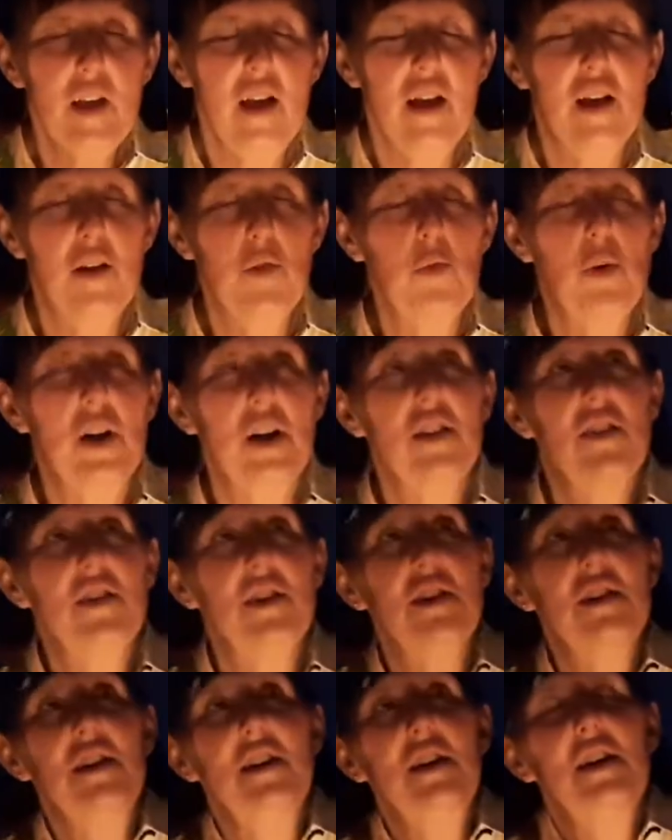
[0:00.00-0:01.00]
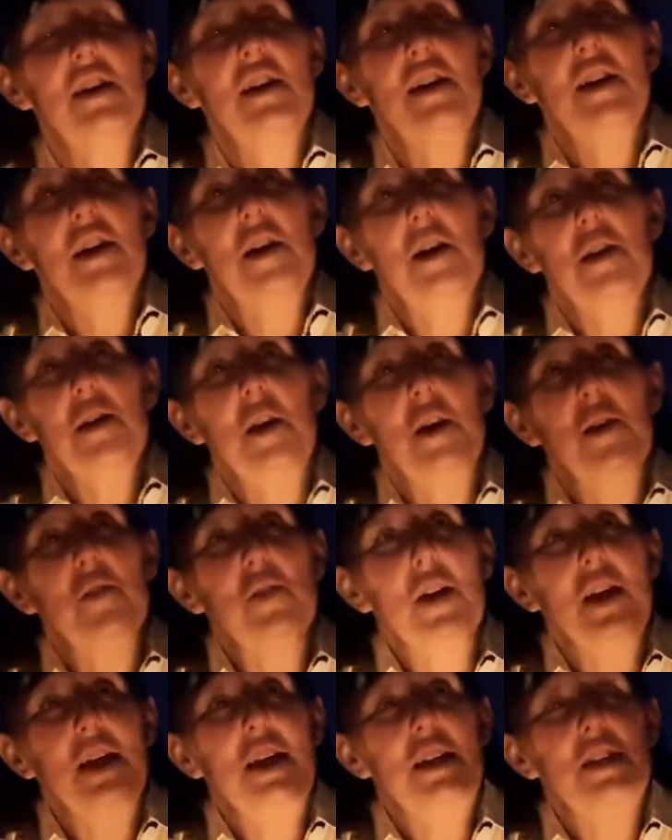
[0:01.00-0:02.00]
and one of the young
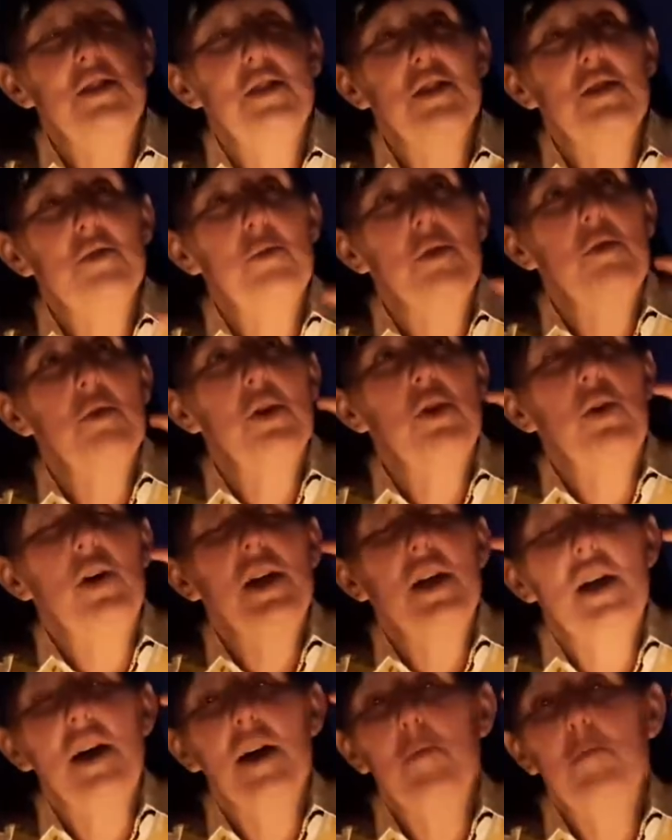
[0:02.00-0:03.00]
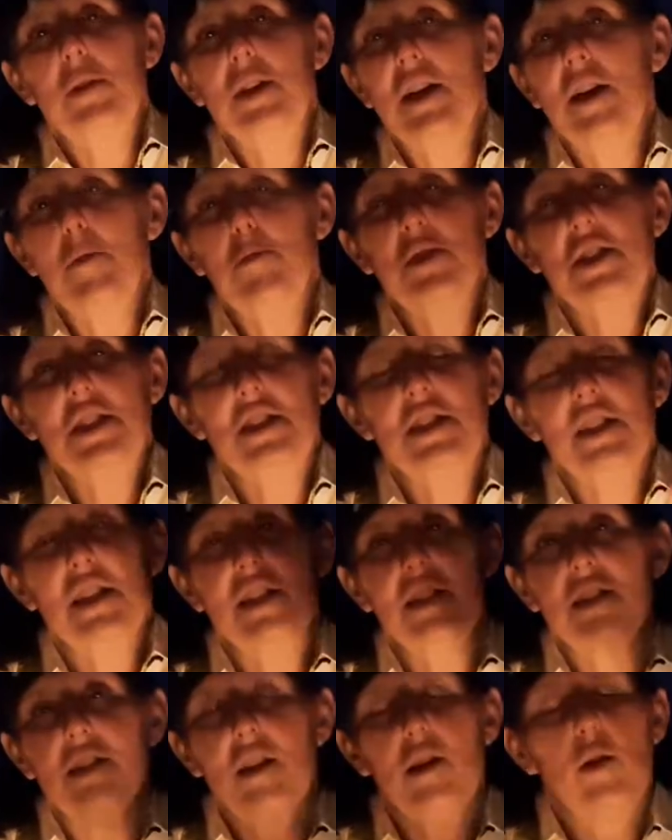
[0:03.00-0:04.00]
ladies, as we were going up and up, she
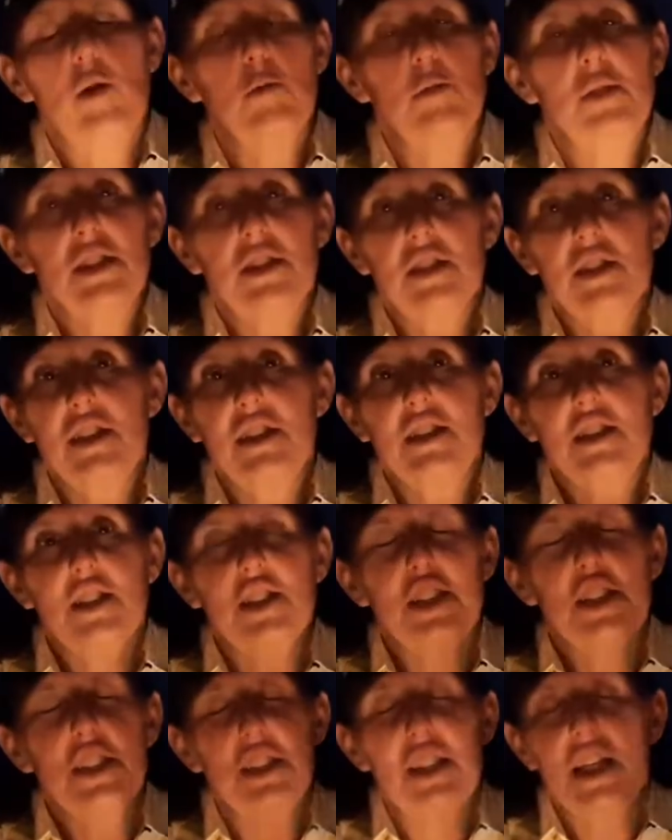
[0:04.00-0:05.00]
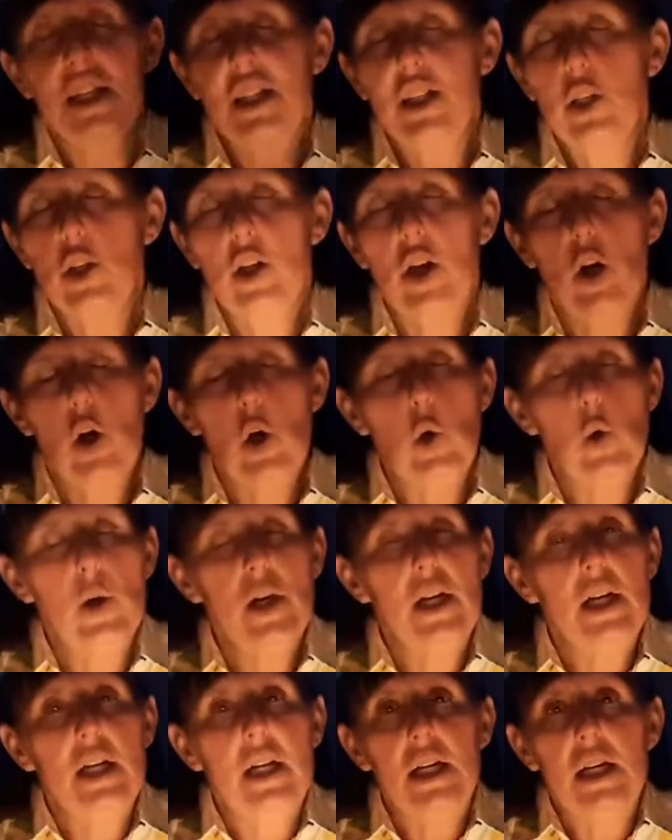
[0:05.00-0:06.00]
says, oh, Miss Lisa, she said, you know,
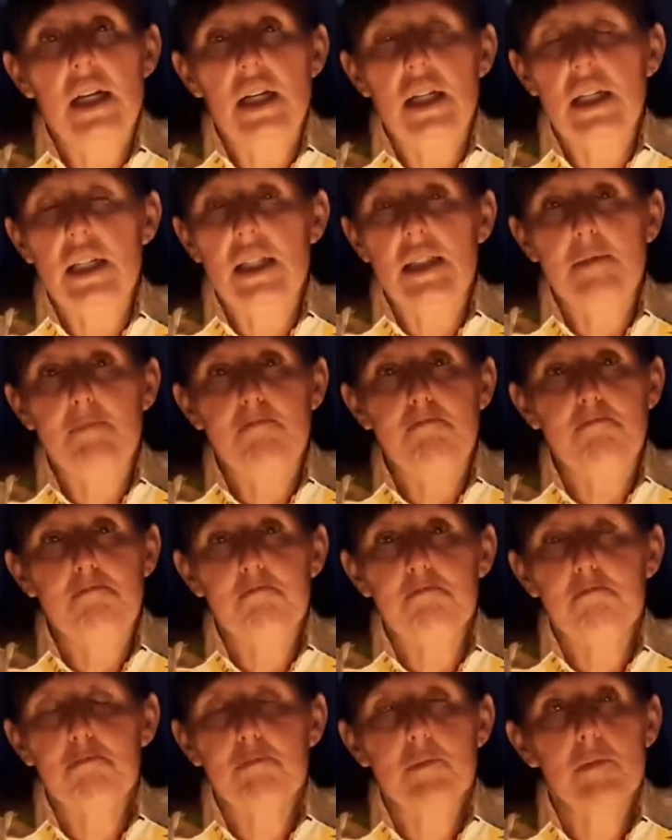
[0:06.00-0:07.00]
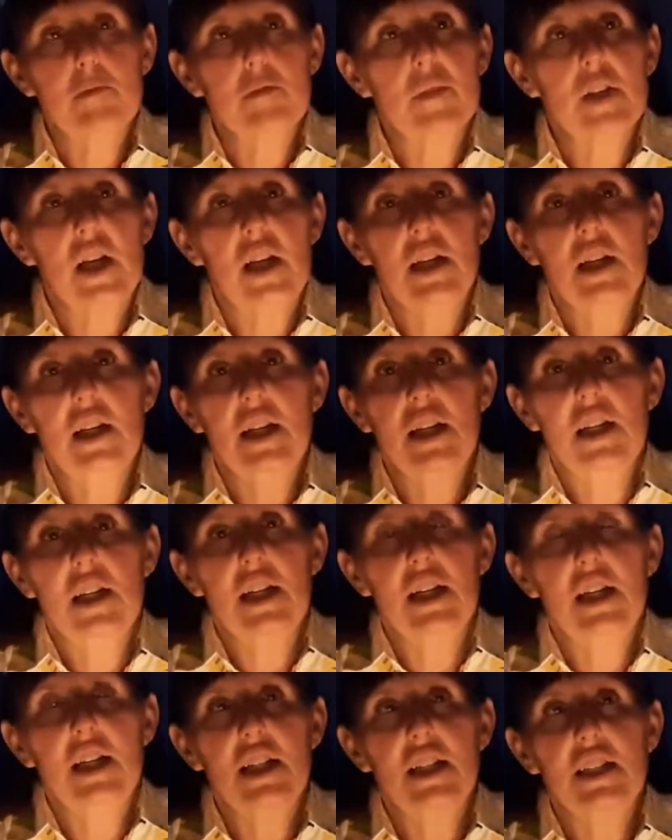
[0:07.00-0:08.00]
um,
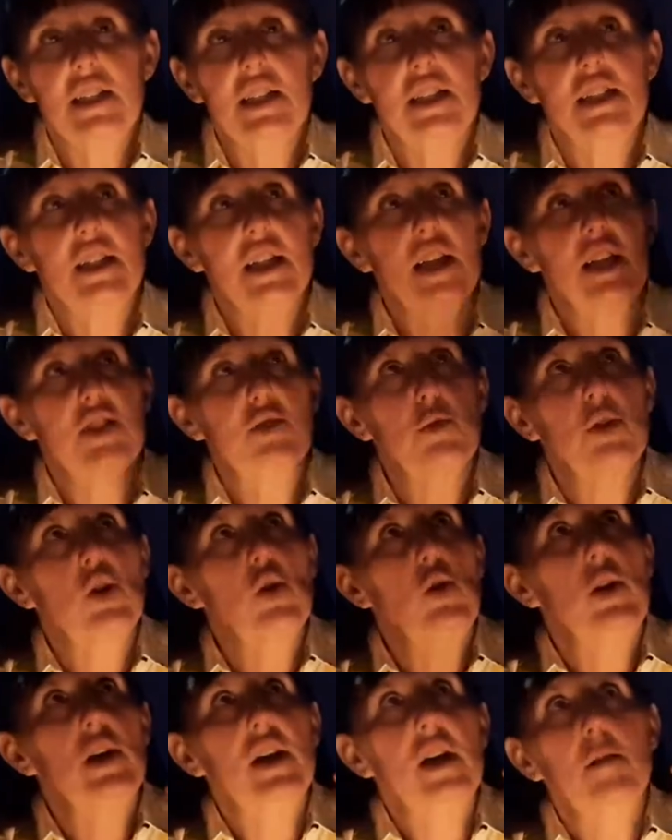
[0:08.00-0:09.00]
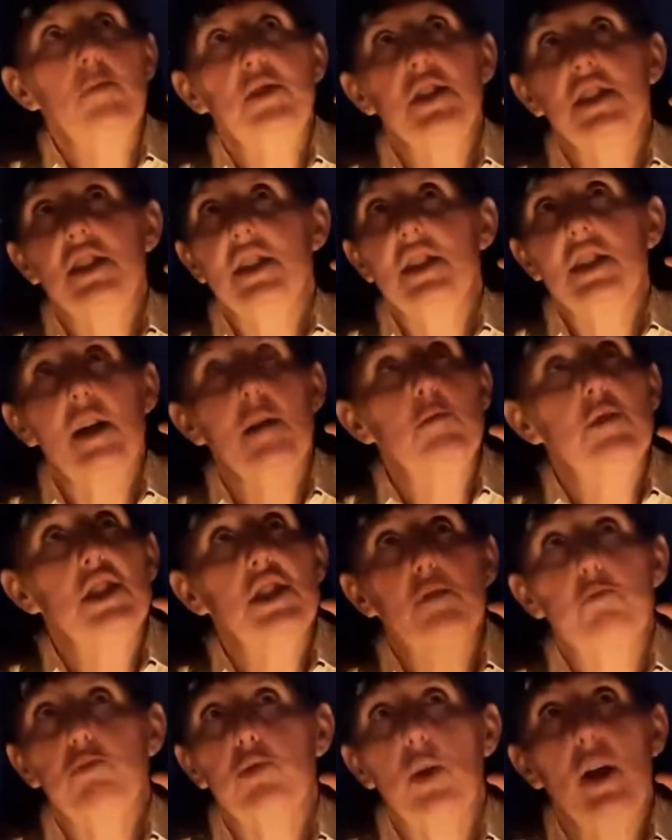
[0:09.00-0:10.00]
she said, as we're going up, she says, I'm
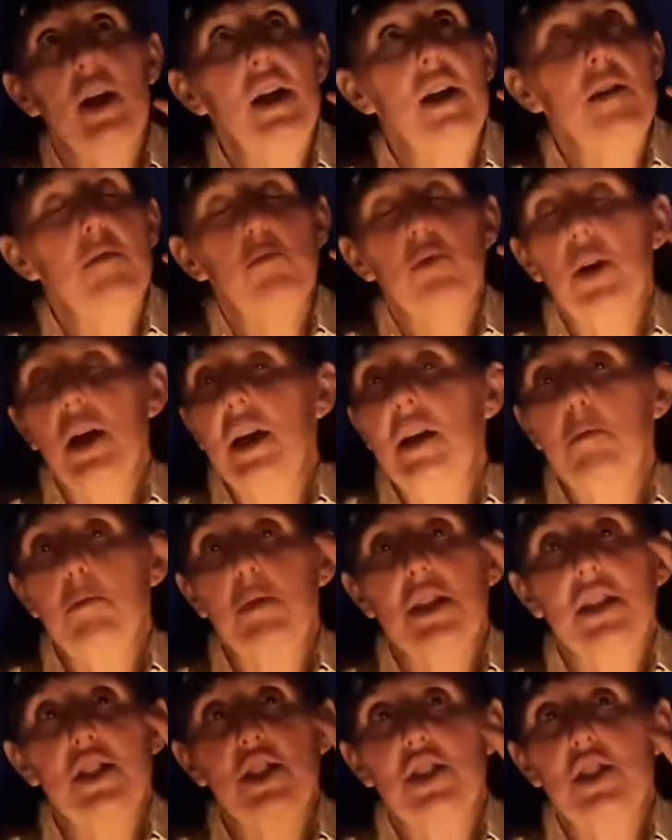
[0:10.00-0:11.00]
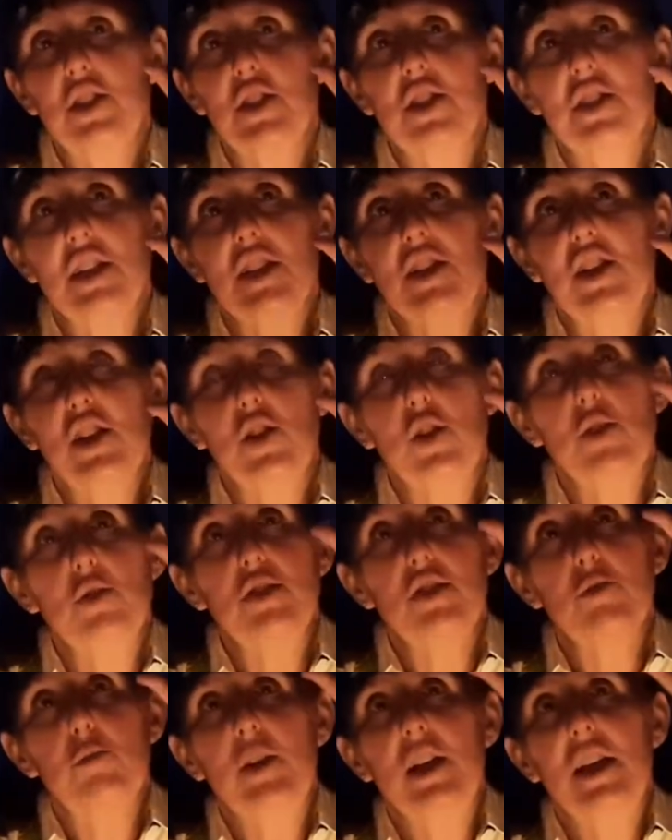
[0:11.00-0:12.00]
just praying, praying, because she said, the
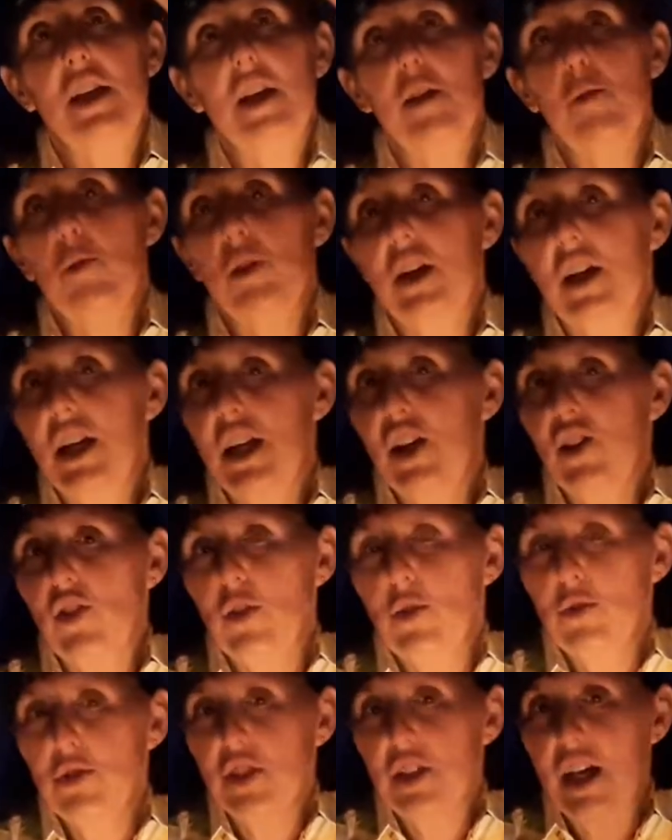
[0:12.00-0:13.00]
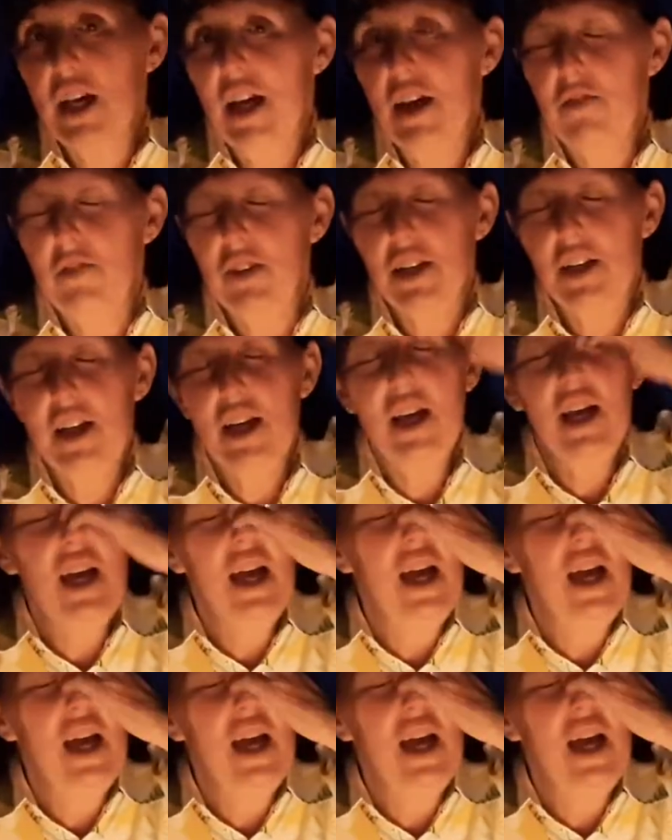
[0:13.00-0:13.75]
closer we get, we're getting closer to heaven